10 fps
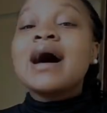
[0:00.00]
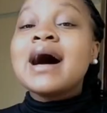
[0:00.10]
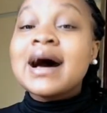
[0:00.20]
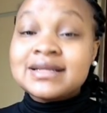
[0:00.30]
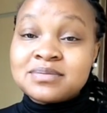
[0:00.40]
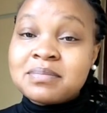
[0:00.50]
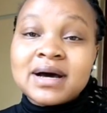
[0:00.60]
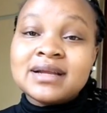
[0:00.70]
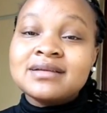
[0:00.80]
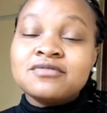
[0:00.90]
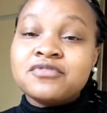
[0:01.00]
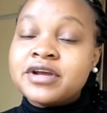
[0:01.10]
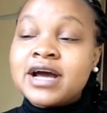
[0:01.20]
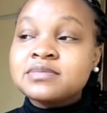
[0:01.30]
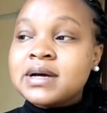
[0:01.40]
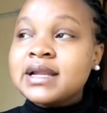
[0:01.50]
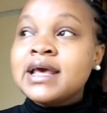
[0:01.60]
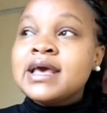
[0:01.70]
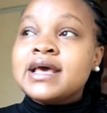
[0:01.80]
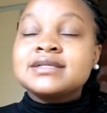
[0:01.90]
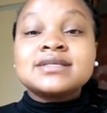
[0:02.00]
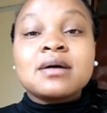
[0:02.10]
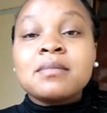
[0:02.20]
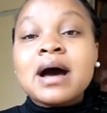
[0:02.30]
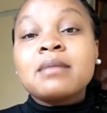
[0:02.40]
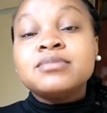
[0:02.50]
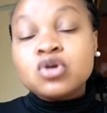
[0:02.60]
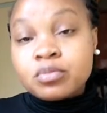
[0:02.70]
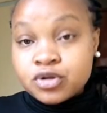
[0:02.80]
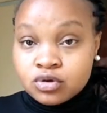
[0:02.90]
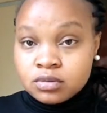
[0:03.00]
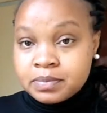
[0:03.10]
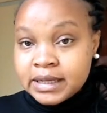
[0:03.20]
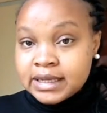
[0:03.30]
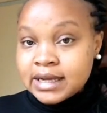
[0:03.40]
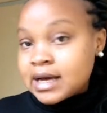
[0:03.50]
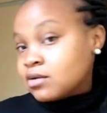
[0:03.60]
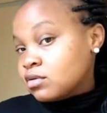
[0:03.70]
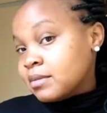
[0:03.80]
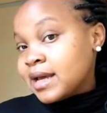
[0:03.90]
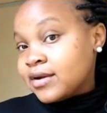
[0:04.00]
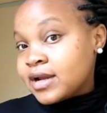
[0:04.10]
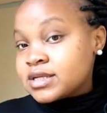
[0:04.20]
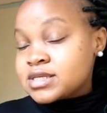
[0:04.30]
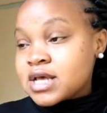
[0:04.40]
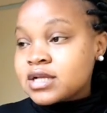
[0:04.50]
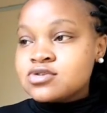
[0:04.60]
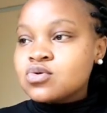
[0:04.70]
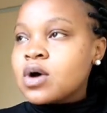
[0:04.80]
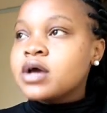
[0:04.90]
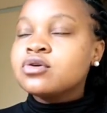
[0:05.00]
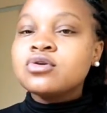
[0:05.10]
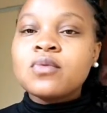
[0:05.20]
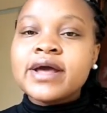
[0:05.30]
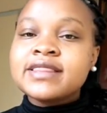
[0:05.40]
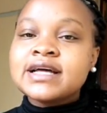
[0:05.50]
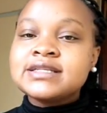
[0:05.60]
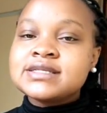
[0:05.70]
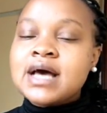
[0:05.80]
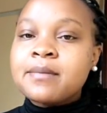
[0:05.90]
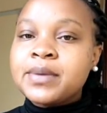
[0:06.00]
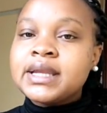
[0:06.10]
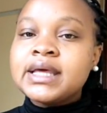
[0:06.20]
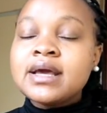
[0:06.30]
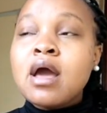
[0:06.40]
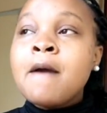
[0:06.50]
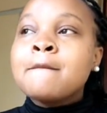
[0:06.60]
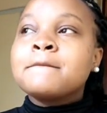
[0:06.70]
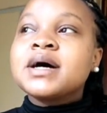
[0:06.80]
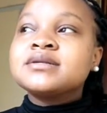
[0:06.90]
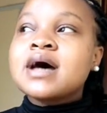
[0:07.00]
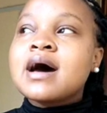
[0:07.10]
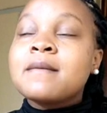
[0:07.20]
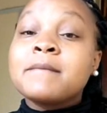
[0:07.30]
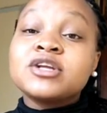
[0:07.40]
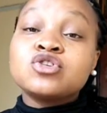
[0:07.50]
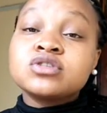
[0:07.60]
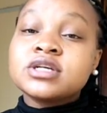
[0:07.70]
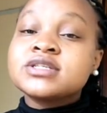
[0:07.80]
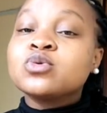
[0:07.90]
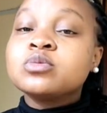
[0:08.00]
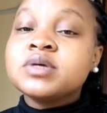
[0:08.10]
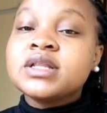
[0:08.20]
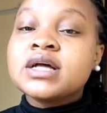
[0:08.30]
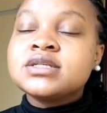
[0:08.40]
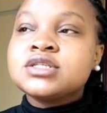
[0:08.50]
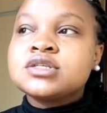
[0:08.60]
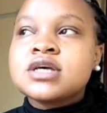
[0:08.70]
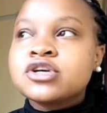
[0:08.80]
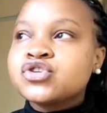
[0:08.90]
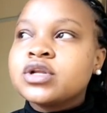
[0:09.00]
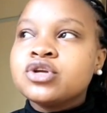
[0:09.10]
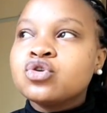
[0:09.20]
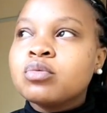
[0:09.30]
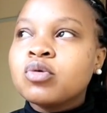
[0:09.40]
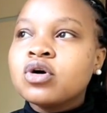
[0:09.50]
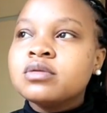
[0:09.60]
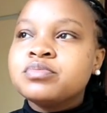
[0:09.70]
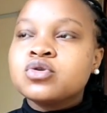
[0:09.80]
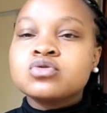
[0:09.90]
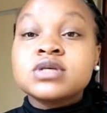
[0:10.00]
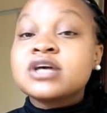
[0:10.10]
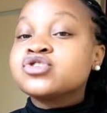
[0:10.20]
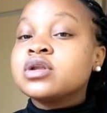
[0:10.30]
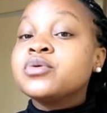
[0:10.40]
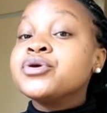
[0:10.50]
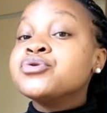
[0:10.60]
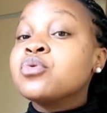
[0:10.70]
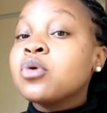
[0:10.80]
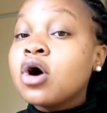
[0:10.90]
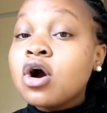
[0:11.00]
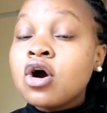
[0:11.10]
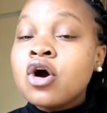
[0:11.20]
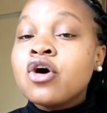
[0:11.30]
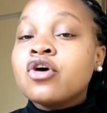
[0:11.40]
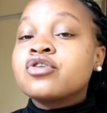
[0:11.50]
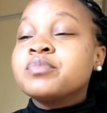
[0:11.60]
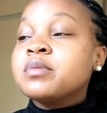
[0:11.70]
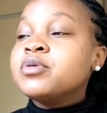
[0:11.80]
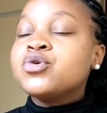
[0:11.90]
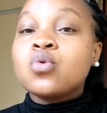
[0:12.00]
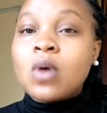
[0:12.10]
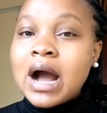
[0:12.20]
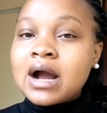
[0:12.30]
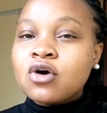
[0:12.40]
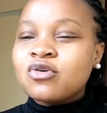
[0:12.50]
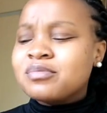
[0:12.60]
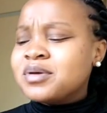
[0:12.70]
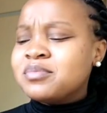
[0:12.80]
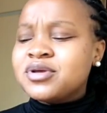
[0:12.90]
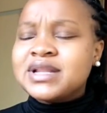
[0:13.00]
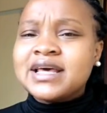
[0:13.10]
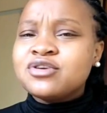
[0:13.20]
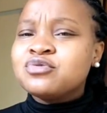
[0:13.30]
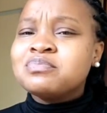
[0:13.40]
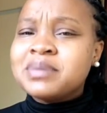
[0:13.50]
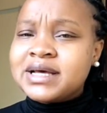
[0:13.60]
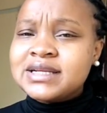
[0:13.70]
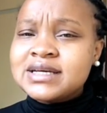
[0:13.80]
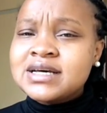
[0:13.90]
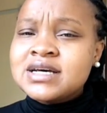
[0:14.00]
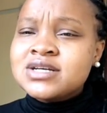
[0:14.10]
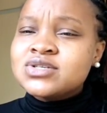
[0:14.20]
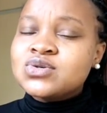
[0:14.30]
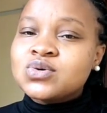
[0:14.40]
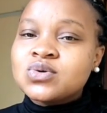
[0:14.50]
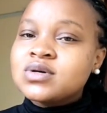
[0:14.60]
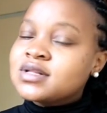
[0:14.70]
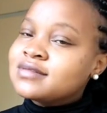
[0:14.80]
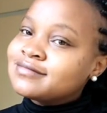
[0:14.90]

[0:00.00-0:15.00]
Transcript: Heartburn, very heartburn, and some abdominal pain on my right side. So I don't know why that is happening, but my doctor told me that it is actually normal, because actually when you walk, or maybe you walk, or maybe like you bend. So